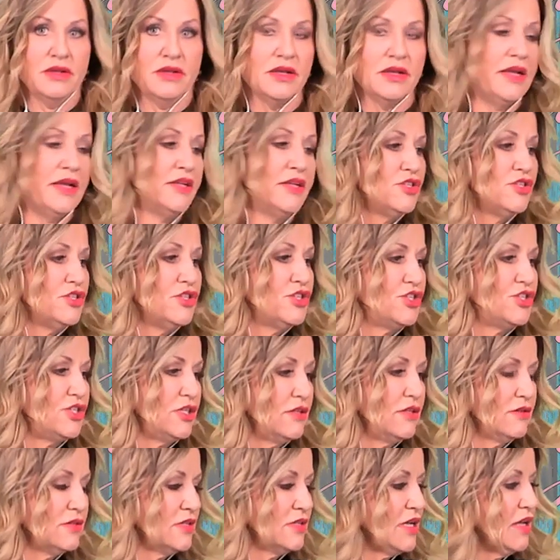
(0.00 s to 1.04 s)
And
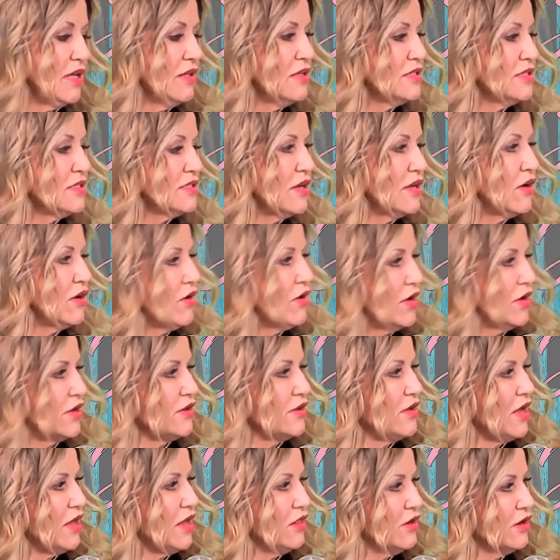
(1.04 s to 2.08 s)
tell us now,
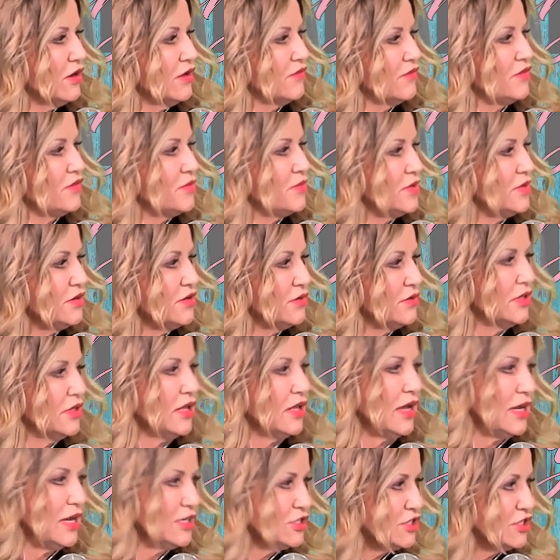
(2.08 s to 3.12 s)
okay, how long have you been doing
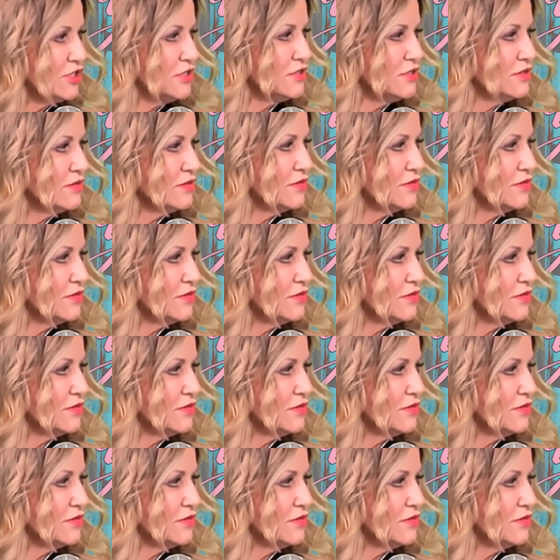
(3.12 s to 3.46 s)
lashes?